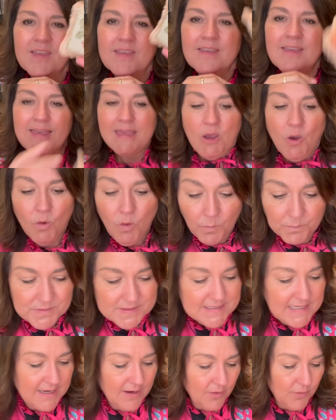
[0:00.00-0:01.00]

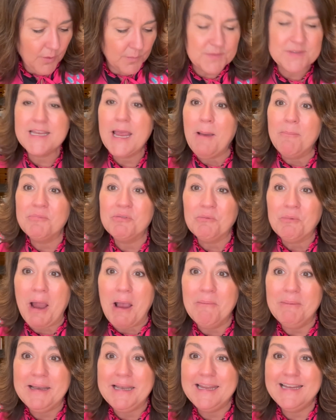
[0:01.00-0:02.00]
Oopsie, I'm
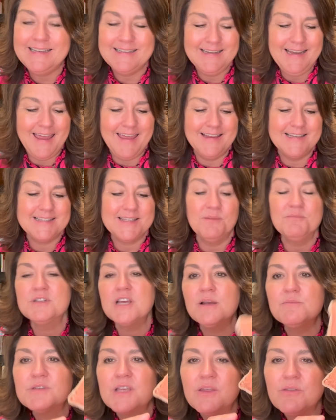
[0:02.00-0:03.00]
throwing it.
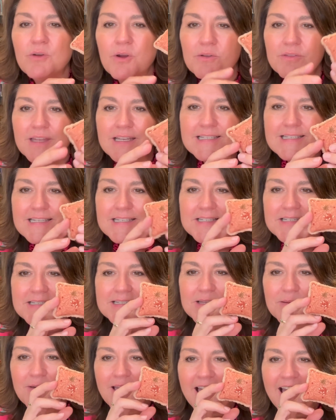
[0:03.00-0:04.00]
Sometimes I throw things. This is
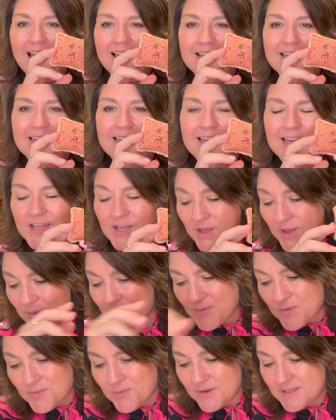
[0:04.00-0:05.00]
the back.
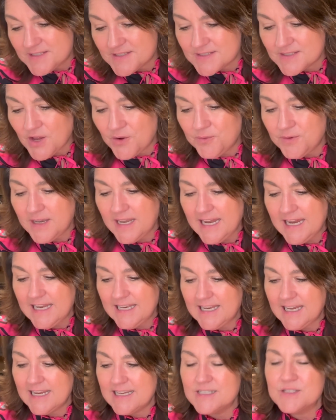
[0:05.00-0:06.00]
But what's so
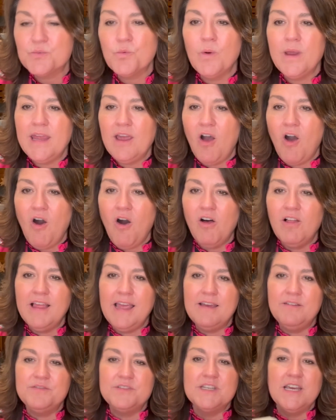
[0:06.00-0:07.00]
neat is we all
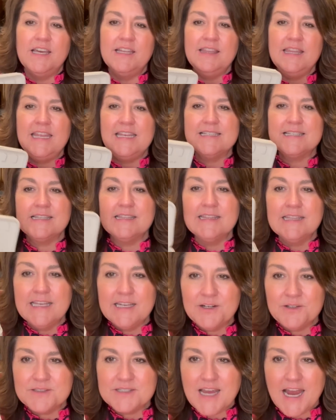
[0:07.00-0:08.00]
have done these
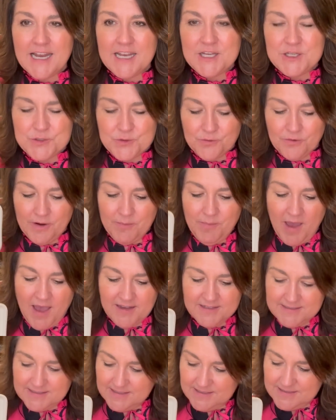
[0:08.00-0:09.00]
little tiny jewelry
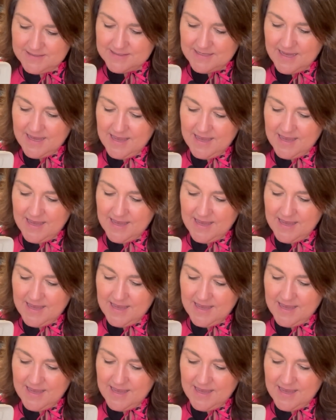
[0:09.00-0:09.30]
boxes.